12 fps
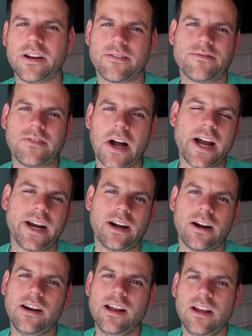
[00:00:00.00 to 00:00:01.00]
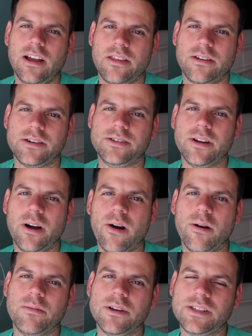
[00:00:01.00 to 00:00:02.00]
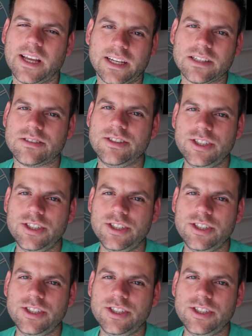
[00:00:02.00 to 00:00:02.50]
They're fire. They're dope. They're dank as